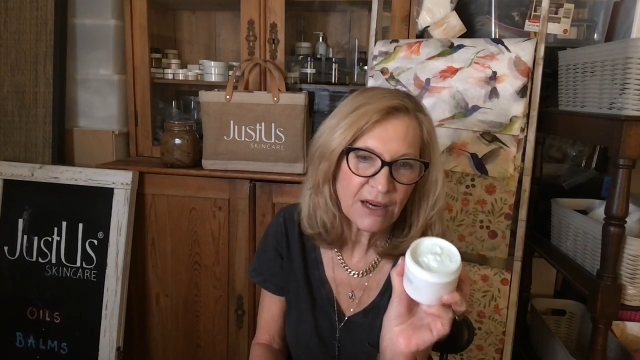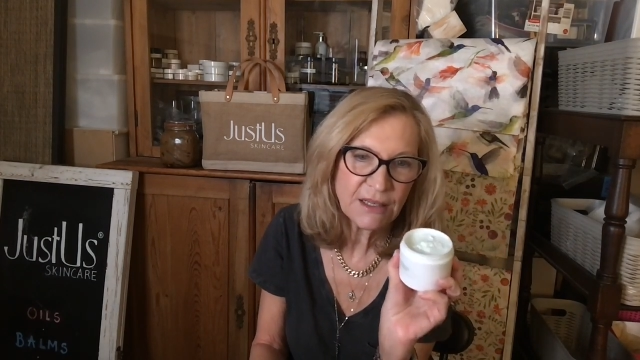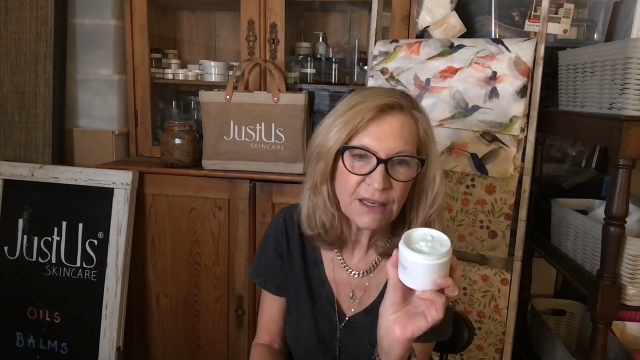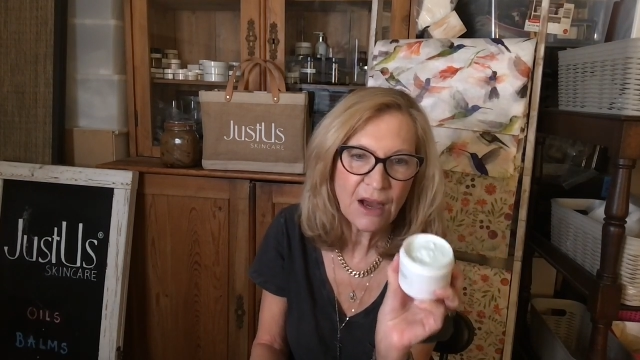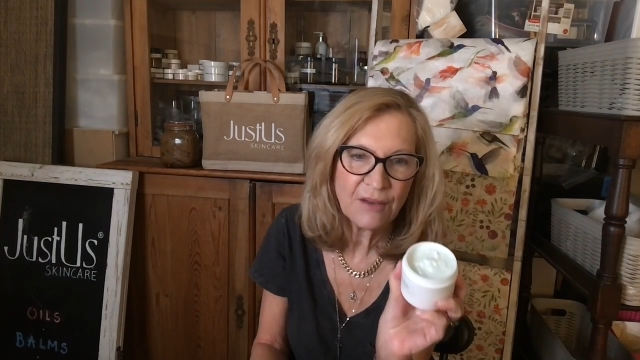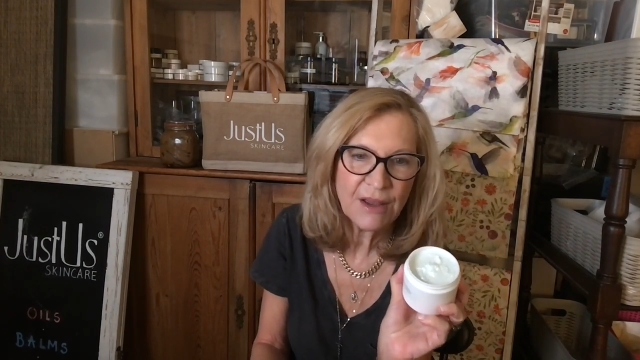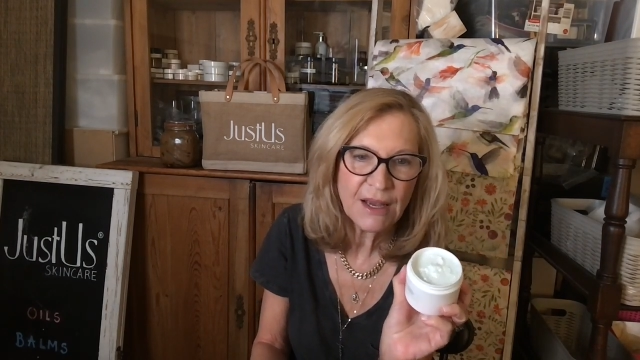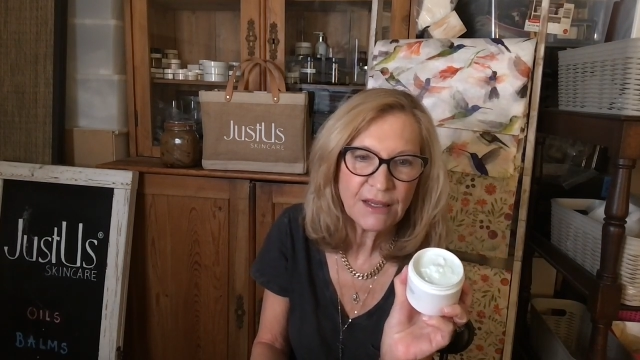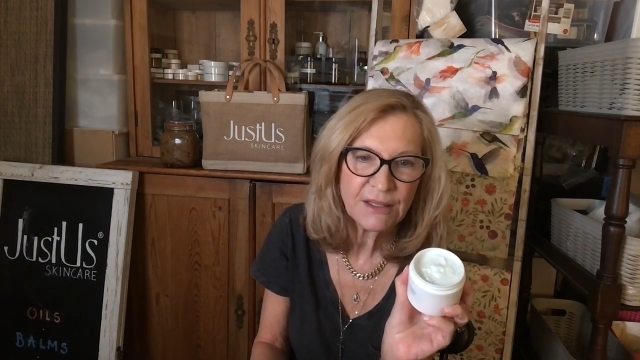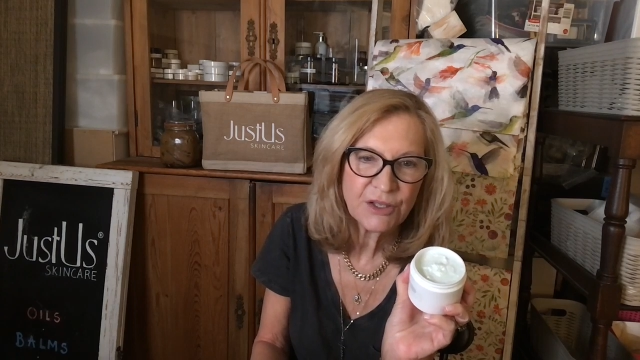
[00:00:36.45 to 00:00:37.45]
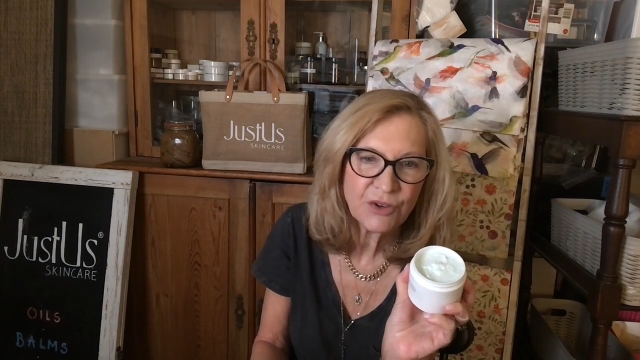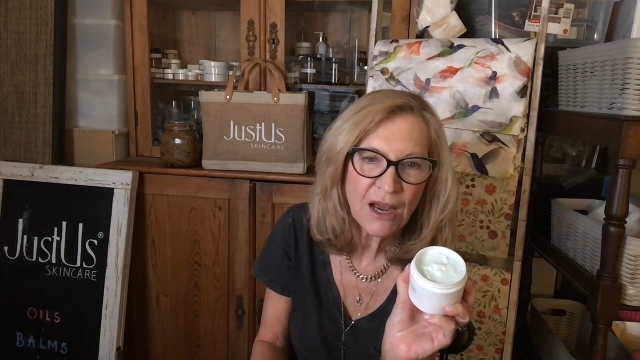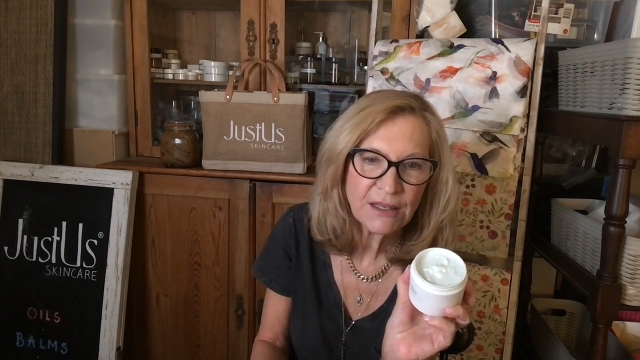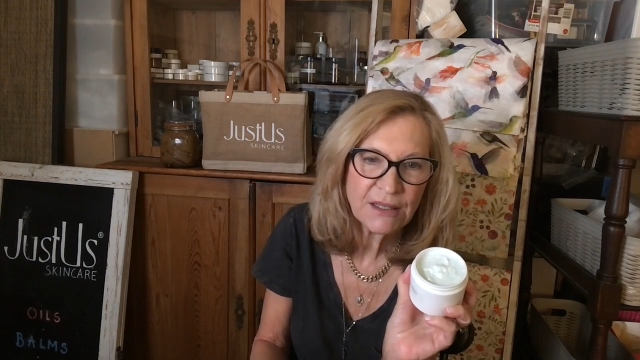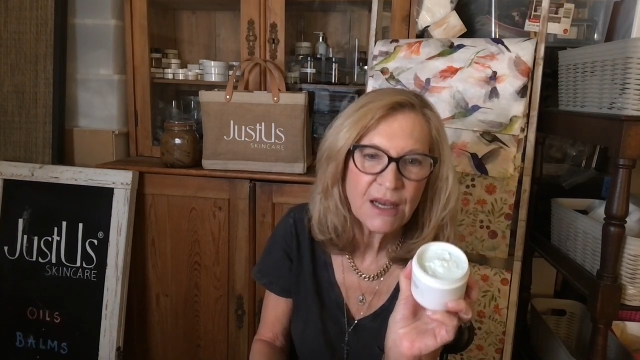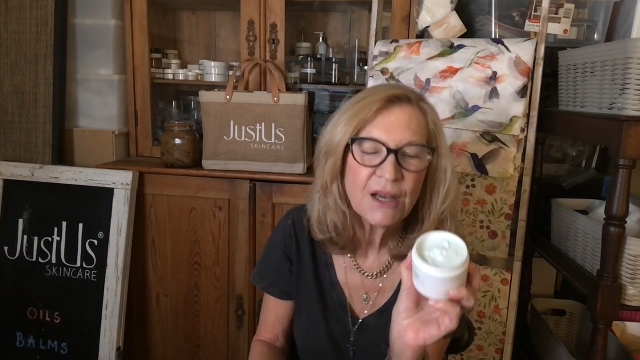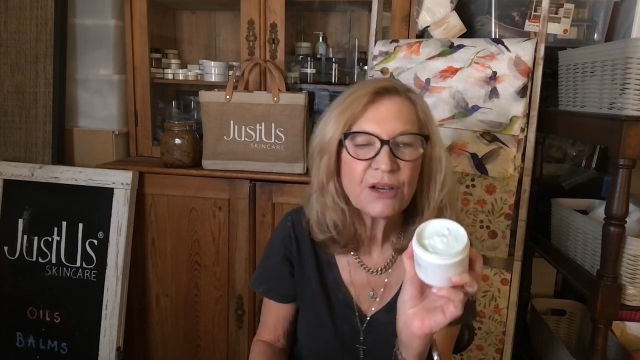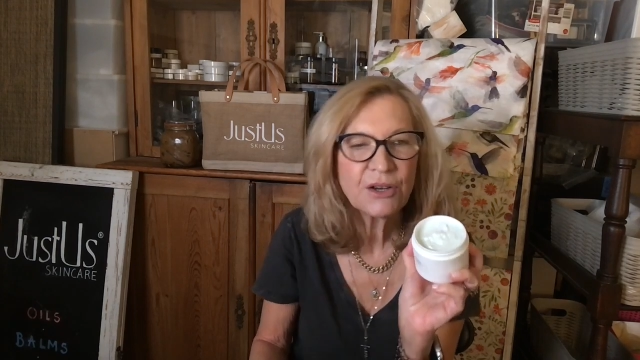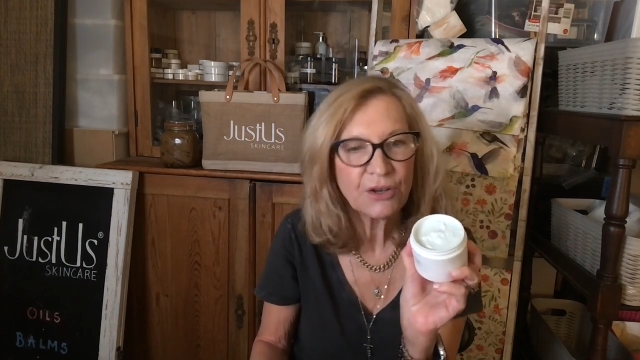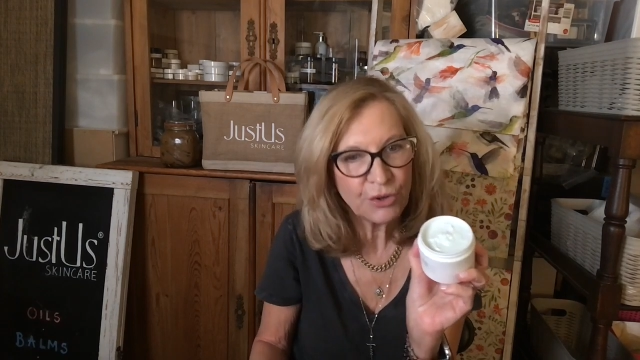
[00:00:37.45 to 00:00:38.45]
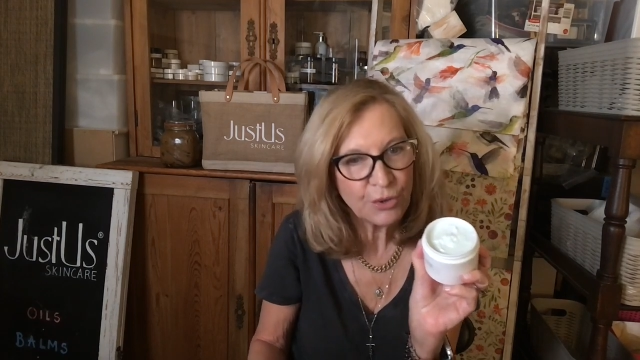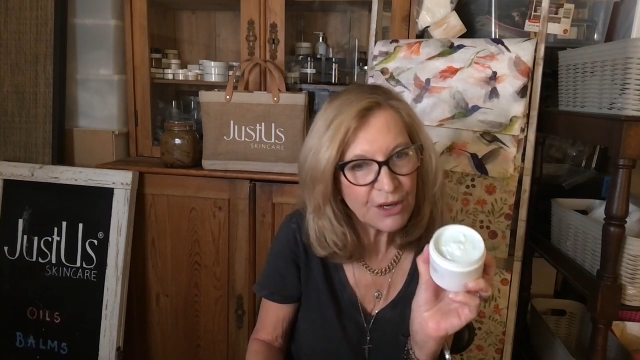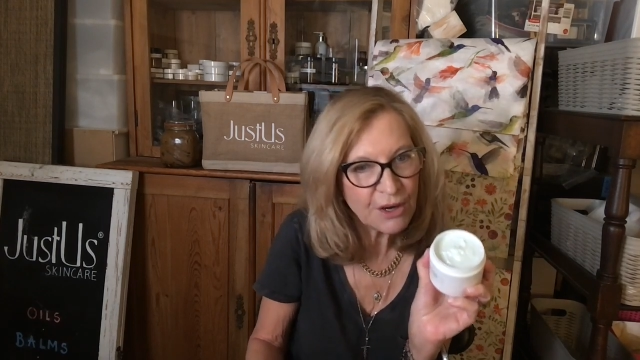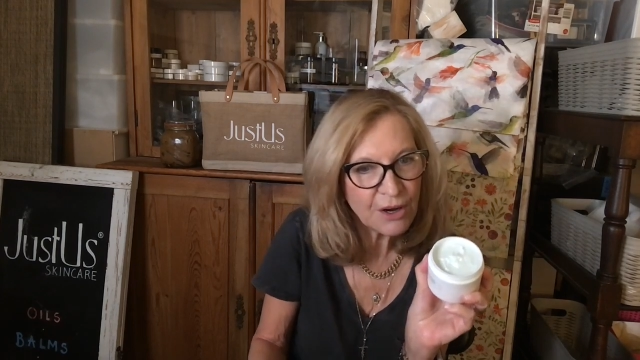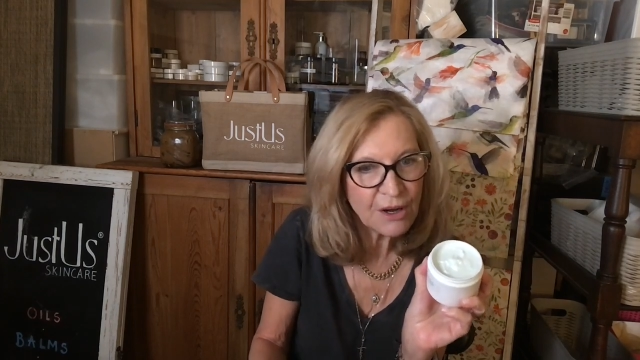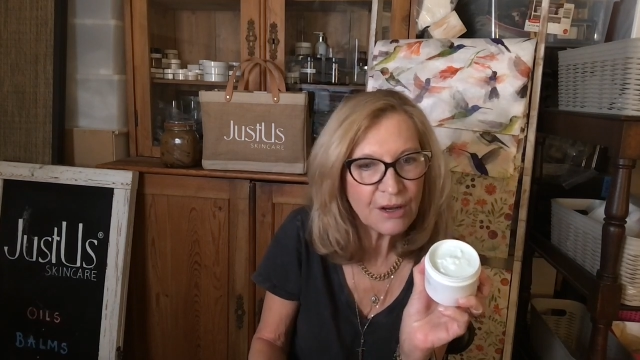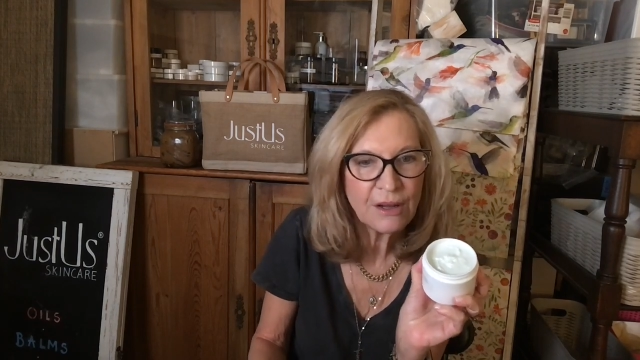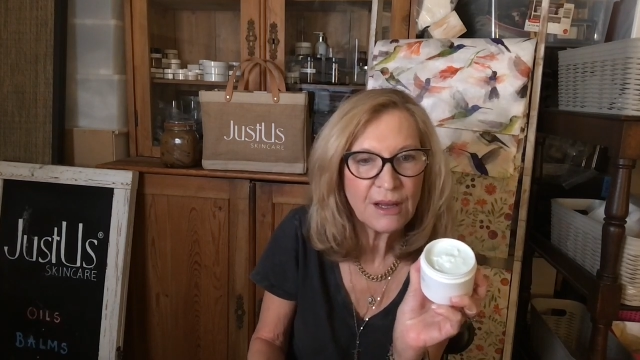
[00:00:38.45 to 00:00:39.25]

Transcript: agave extract, kukui oil.